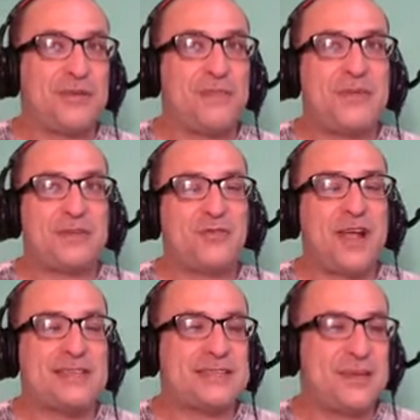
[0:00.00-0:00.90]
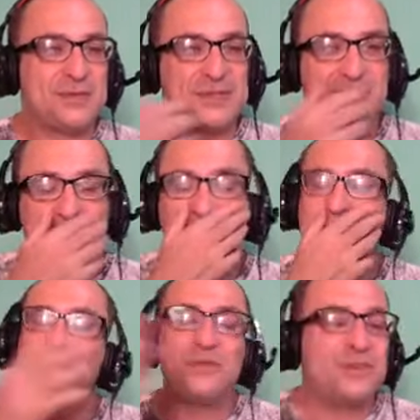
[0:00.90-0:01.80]
and maybe Trotsky was,
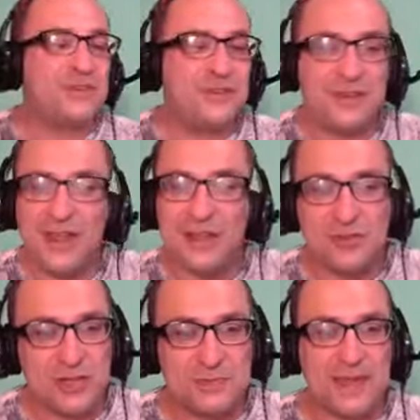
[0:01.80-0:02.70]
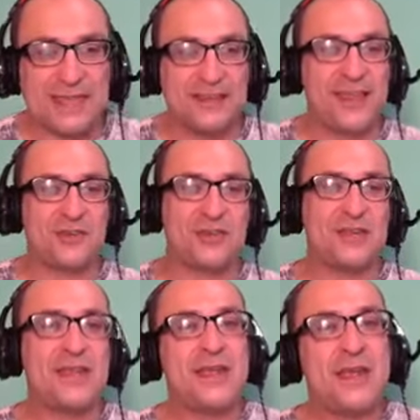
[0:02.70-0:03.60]
it's all speculation.
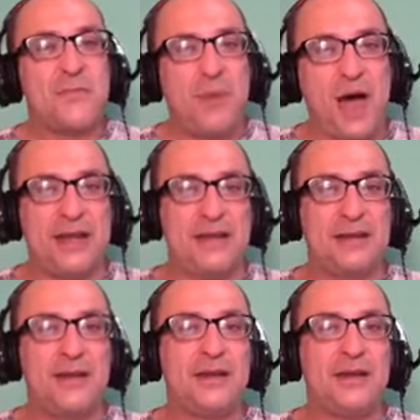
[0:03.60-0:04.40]
But